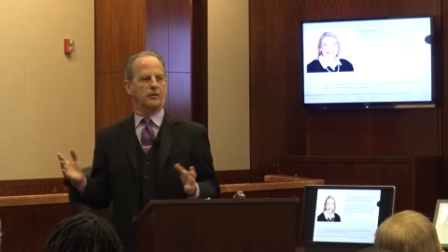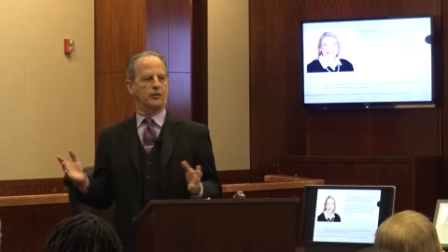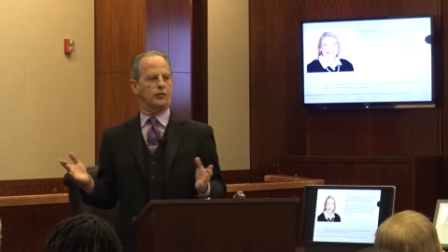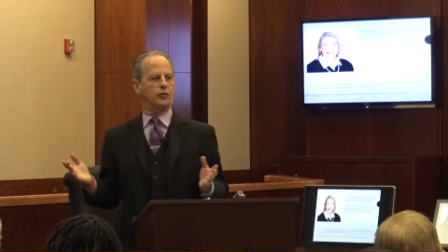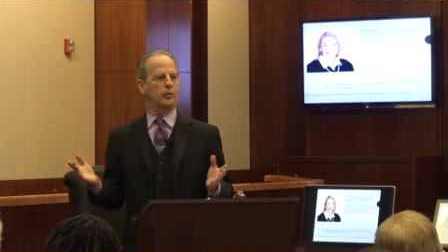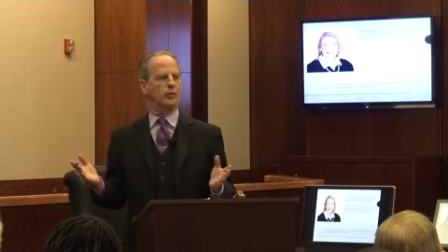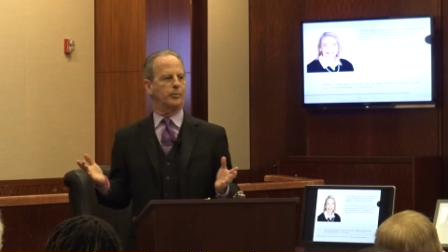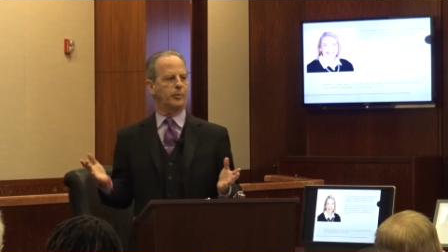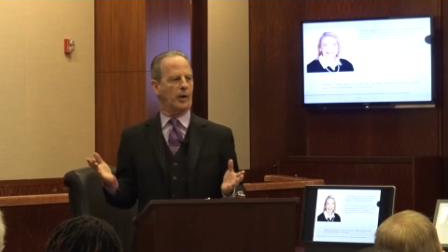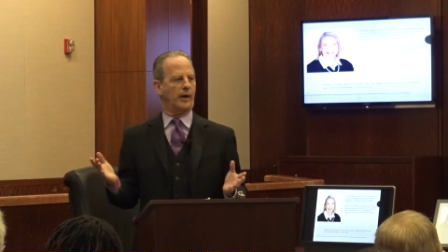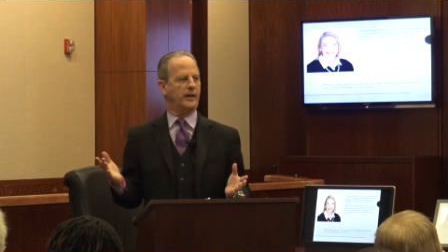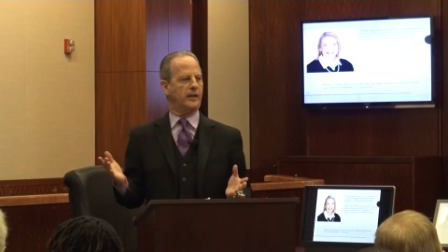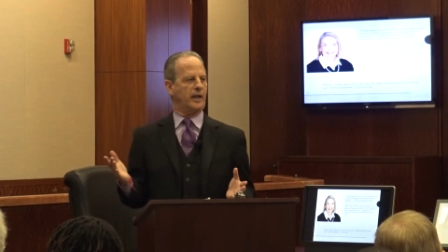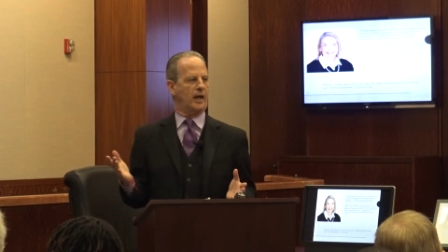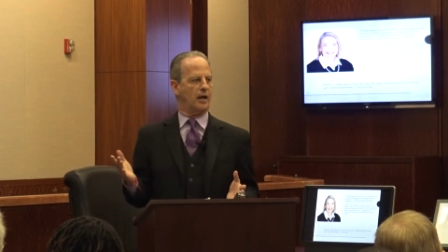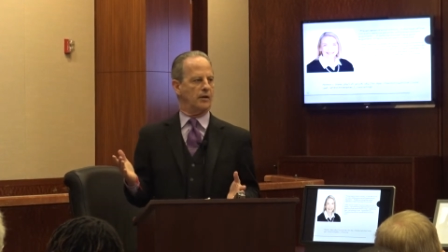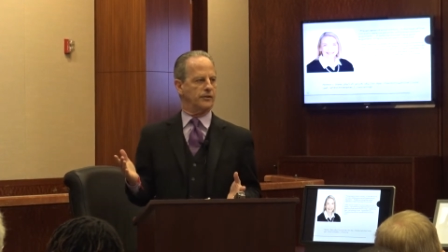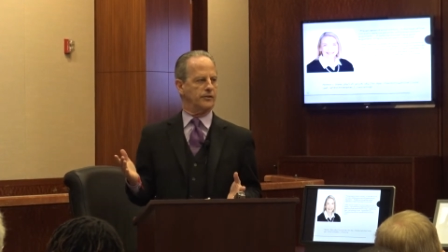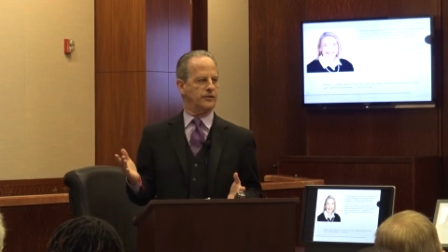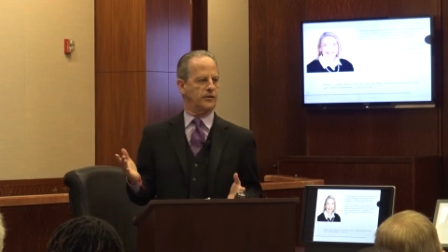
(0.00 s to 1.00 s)
to a
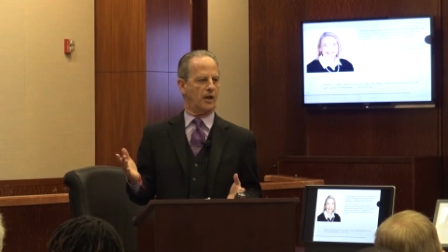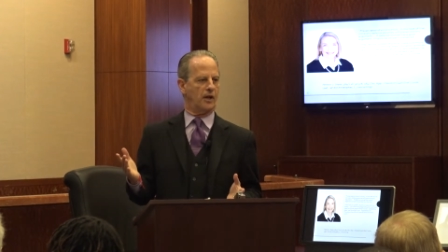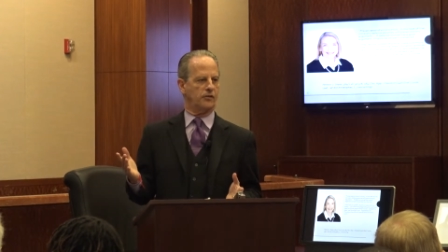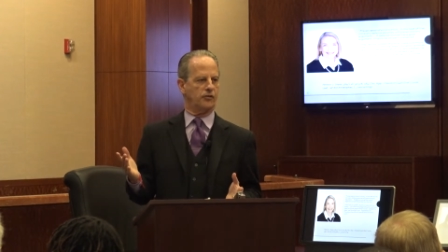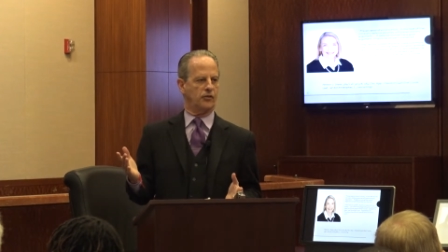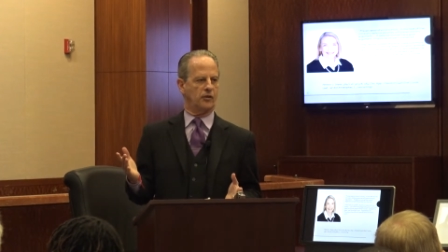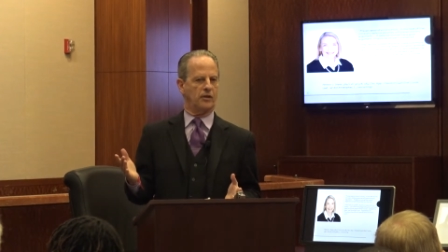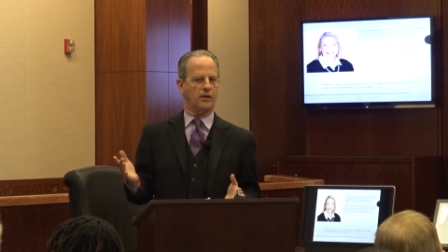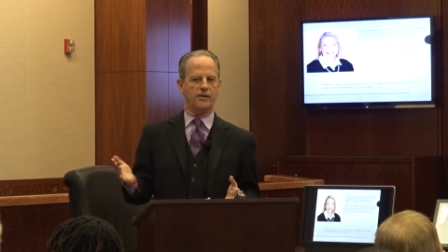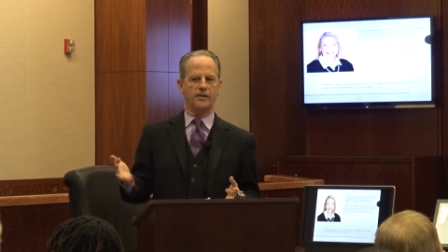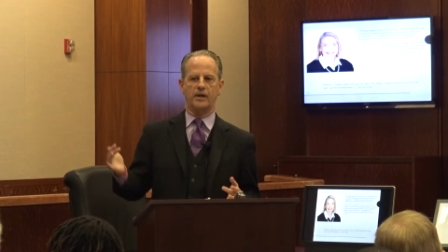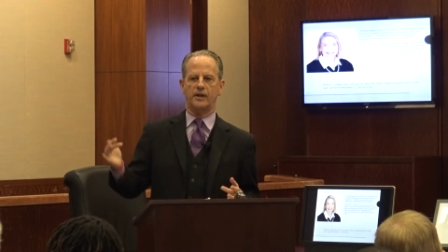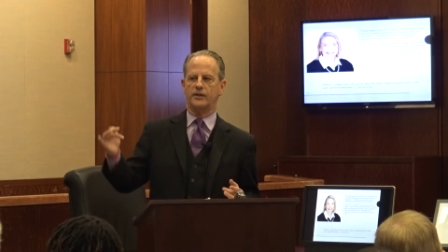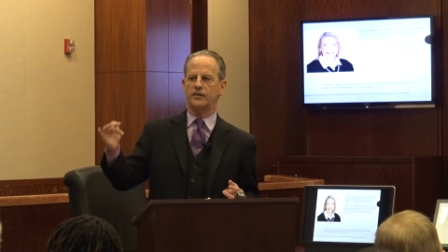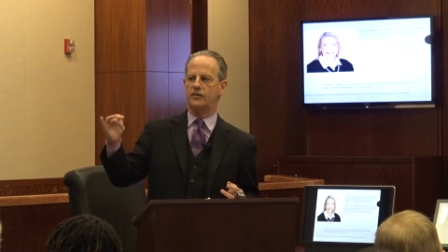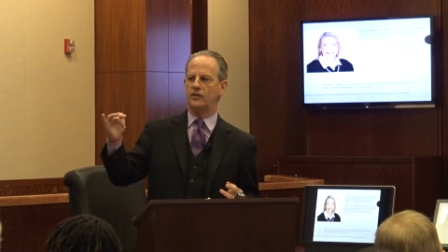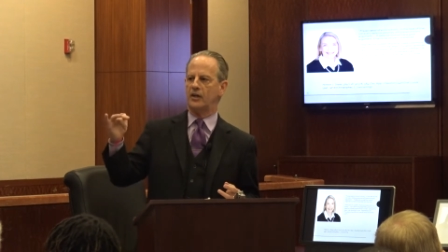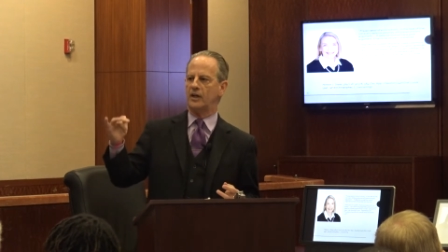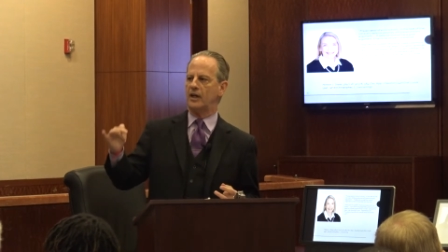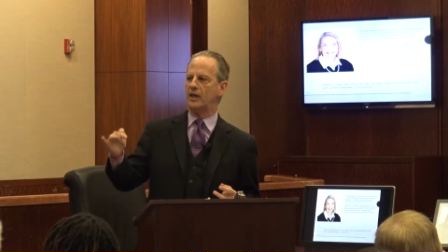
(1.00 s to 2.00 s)
breakout session, that
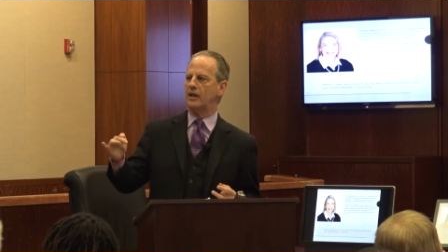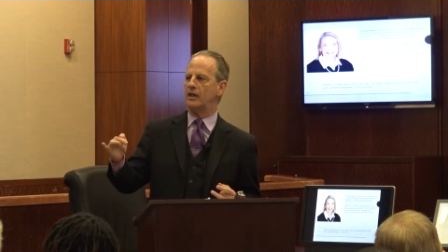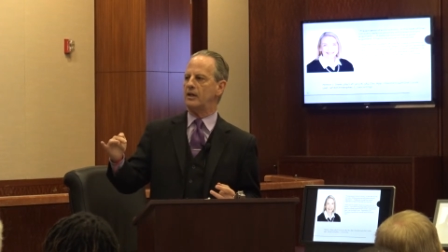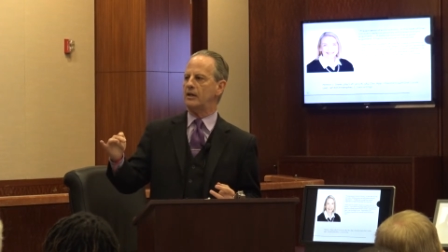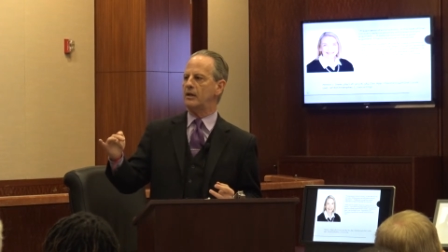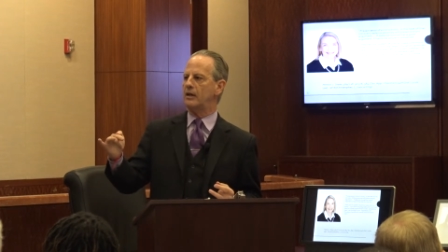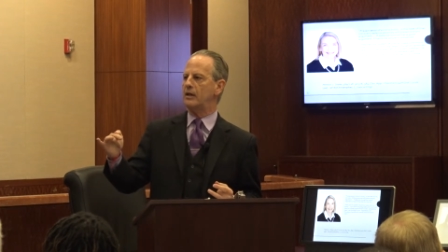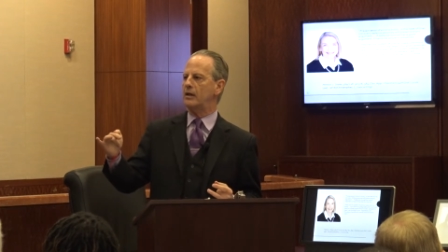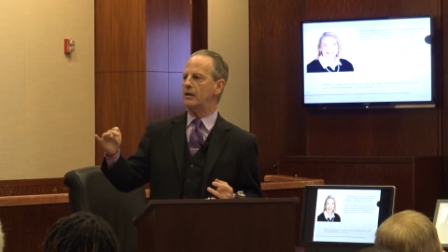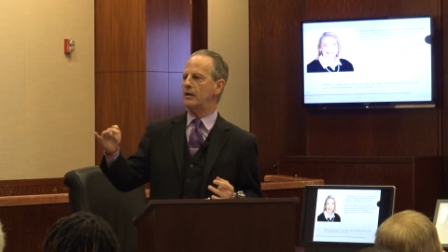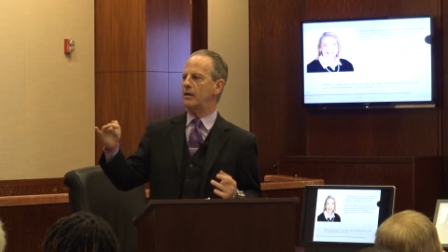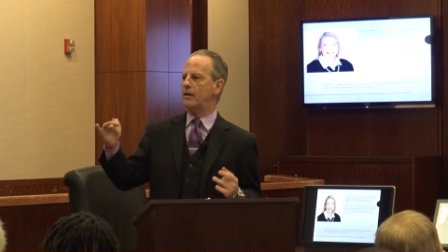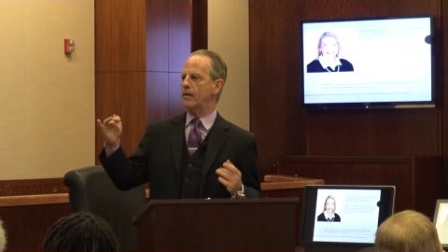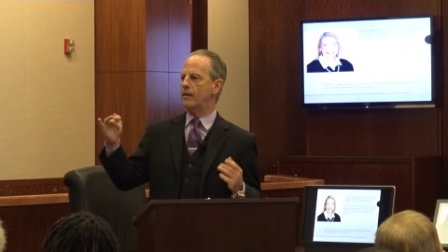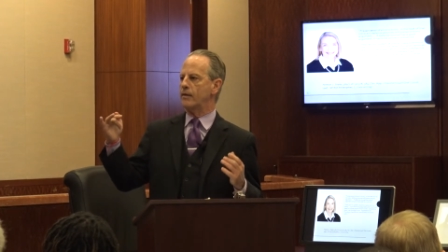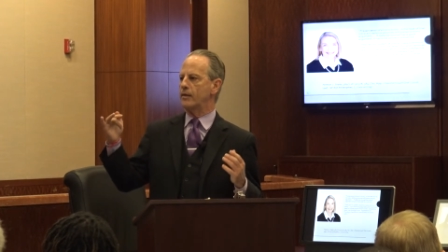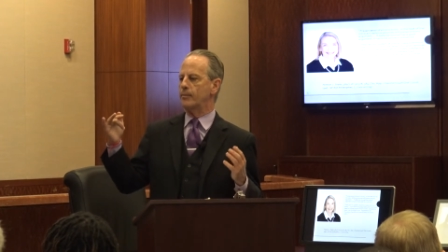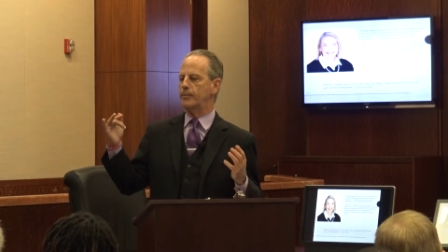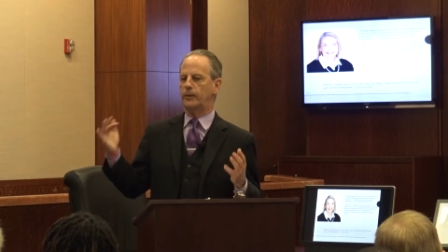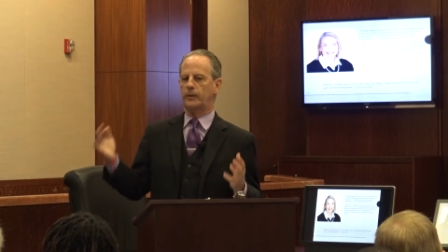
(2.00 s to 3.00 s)
it's in
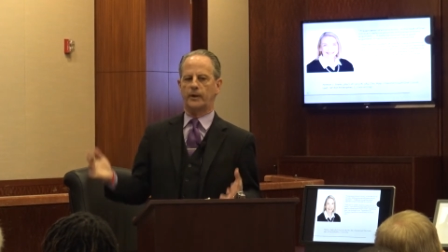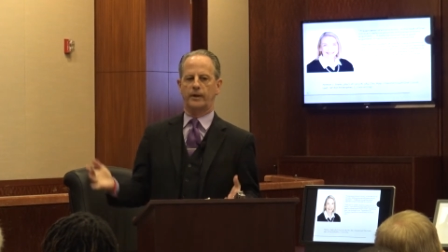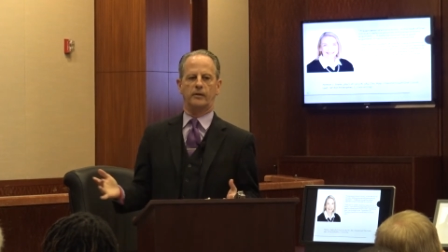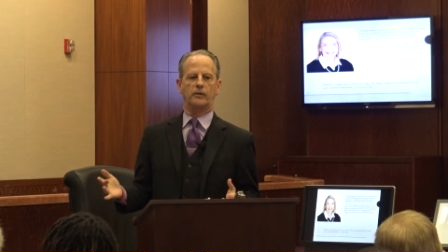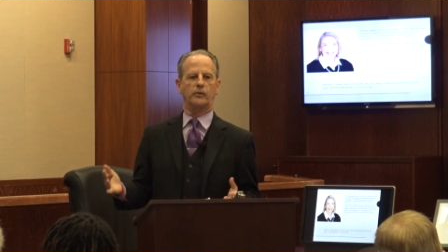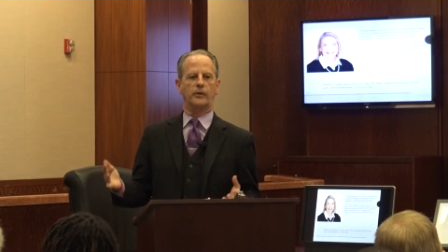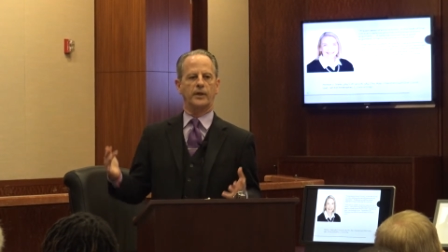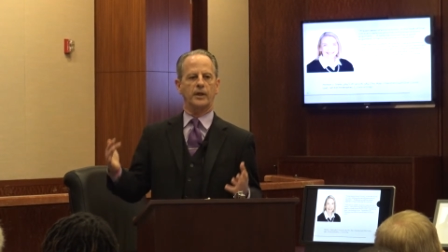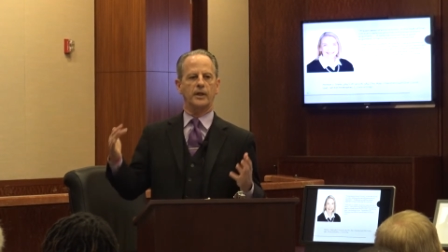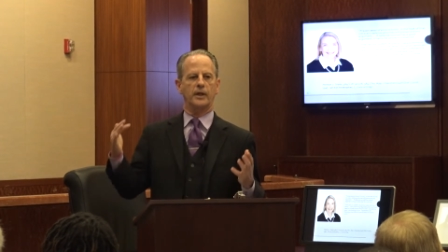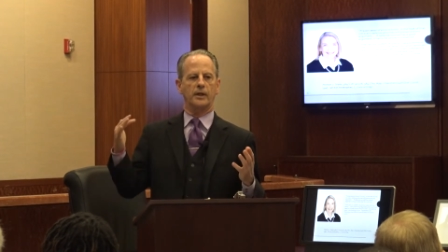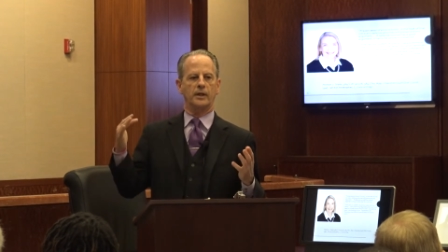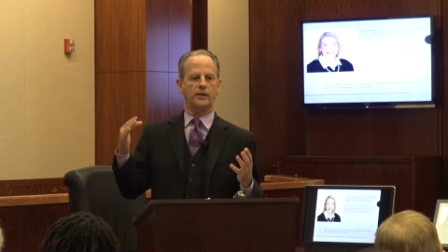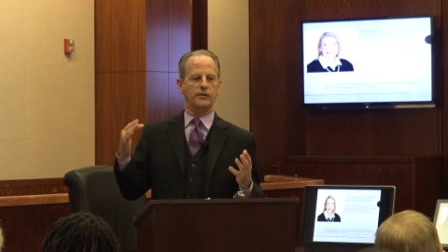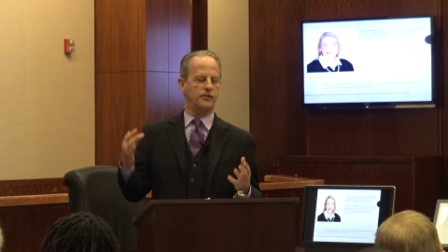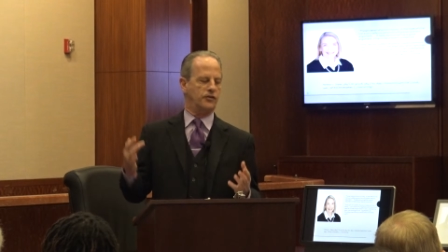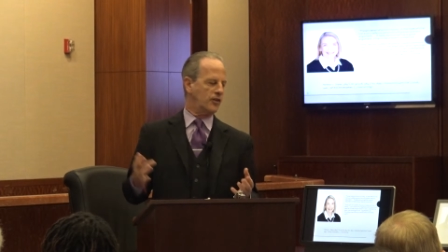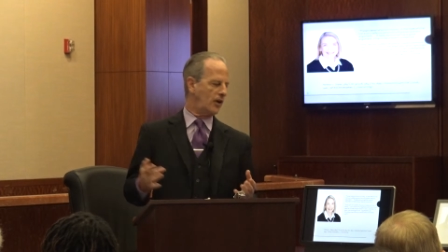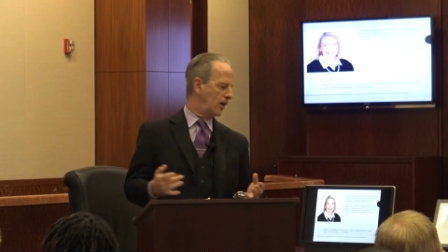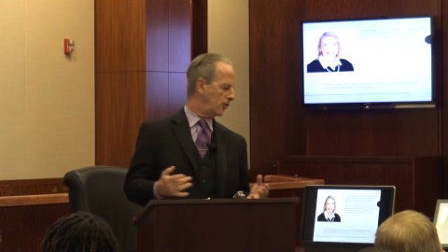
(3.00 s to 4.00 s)
the plenary
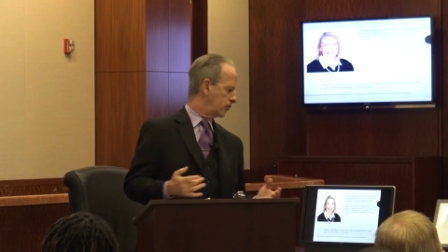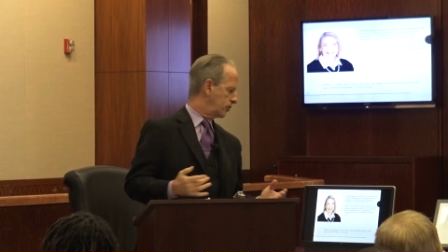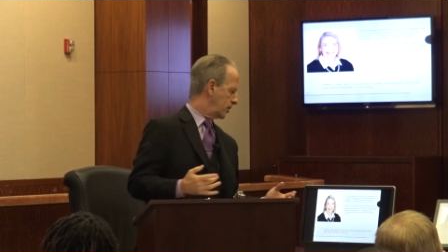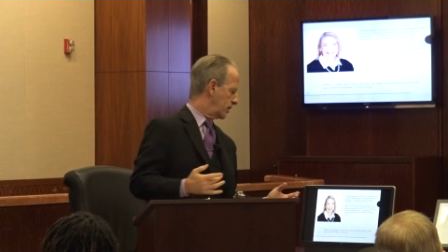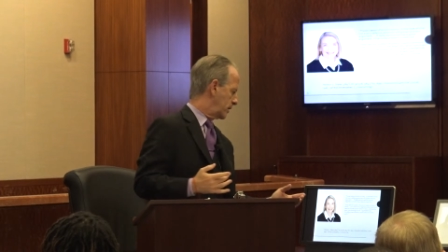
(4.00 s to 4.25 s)
session.